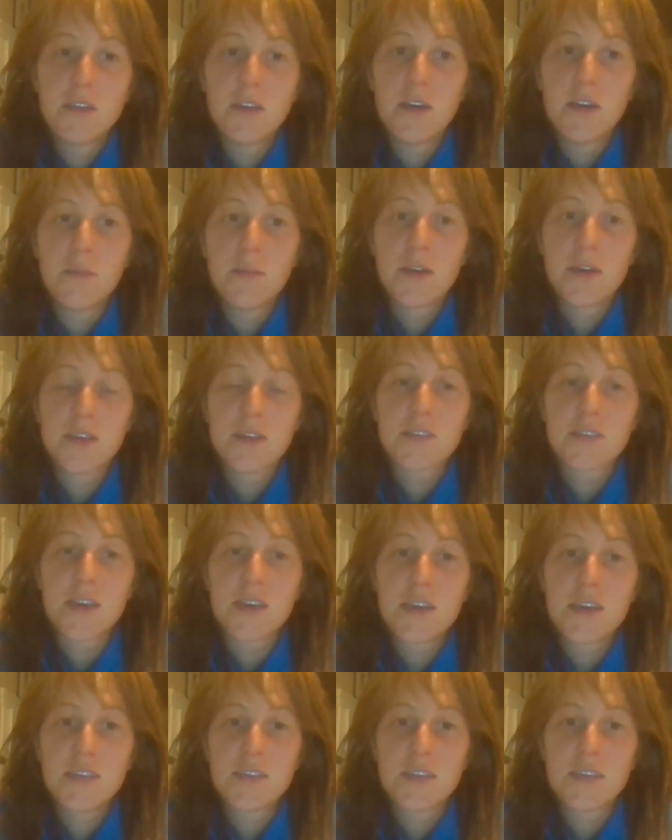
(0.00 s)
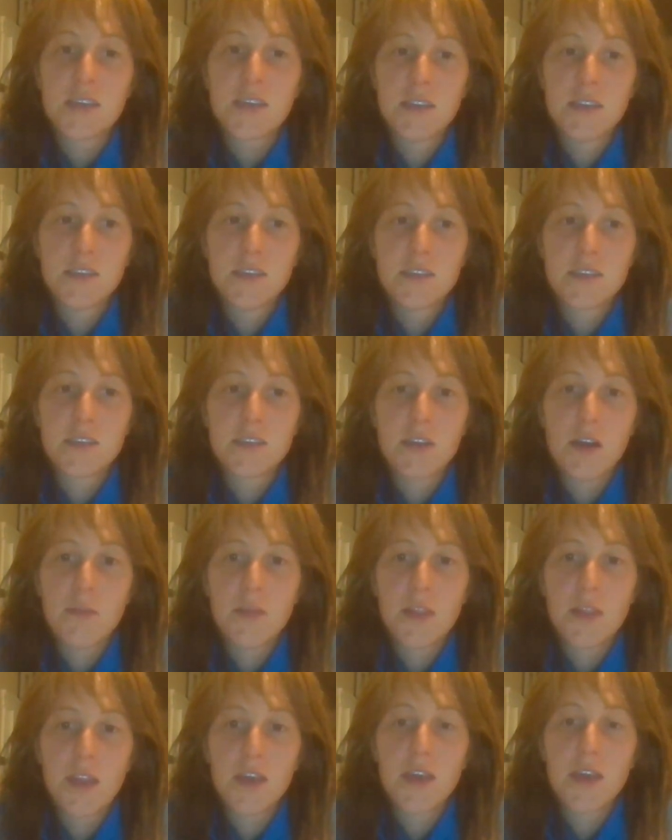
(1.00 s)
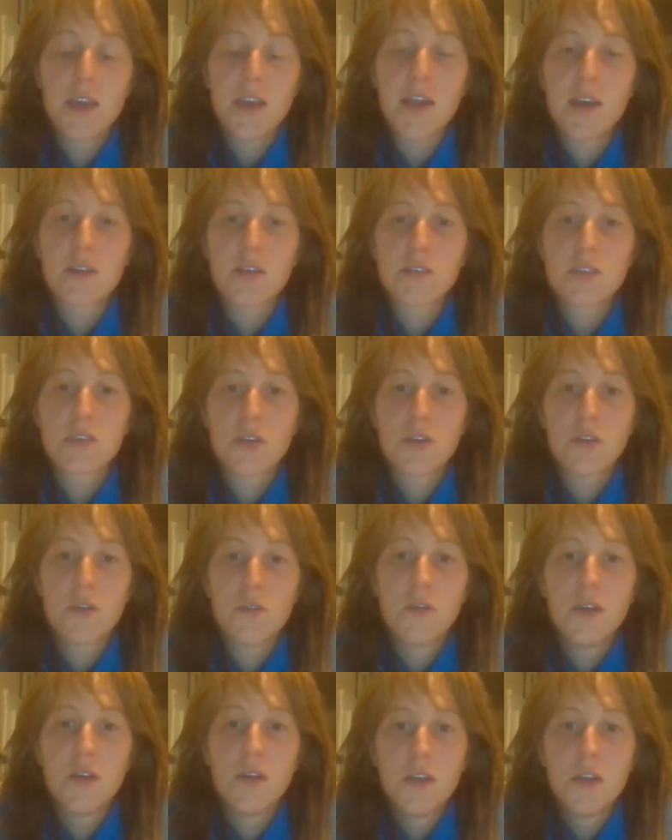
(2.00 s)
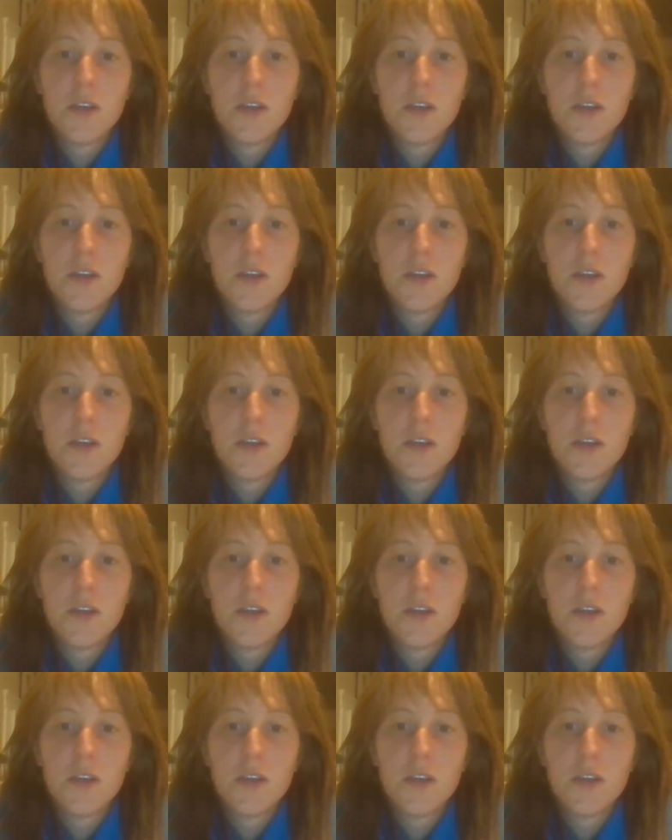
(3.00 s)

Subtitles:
by scientists, and they can also